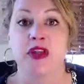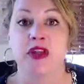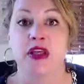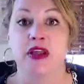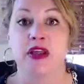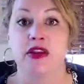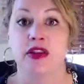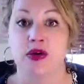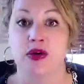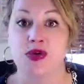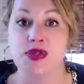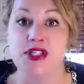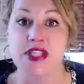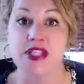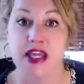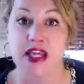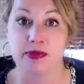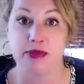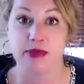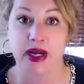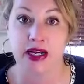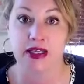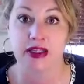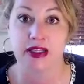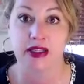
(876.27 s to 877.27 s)
Those same
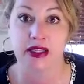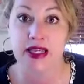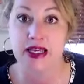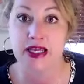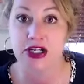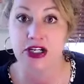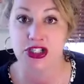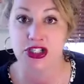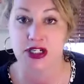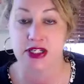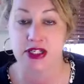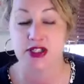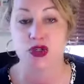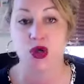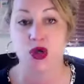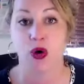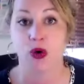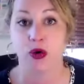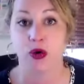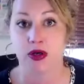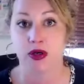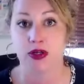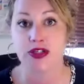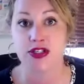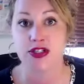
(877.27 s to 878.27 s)
regulations
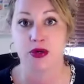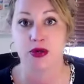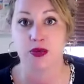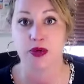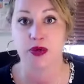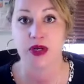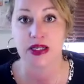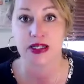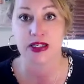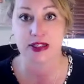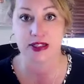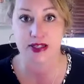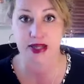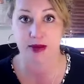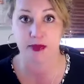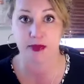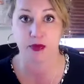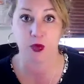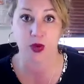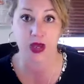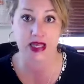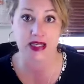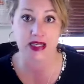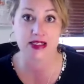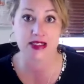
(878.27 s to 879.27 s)
also, in some
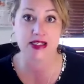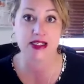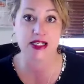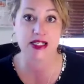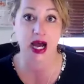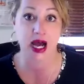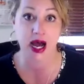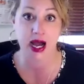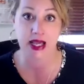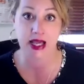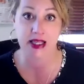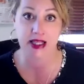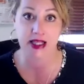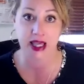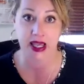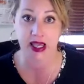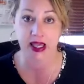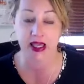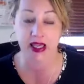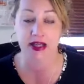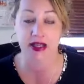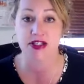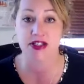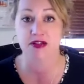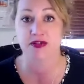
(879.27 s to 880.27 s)
ways, tie the
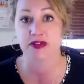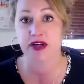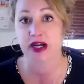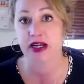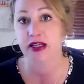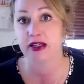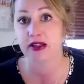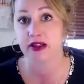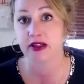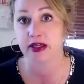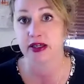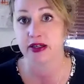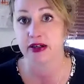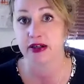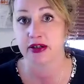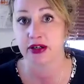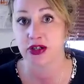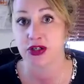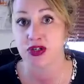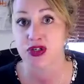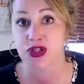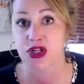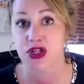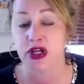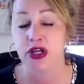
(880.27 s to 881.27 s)
hands of
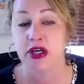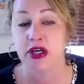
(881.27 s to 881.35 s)
regulators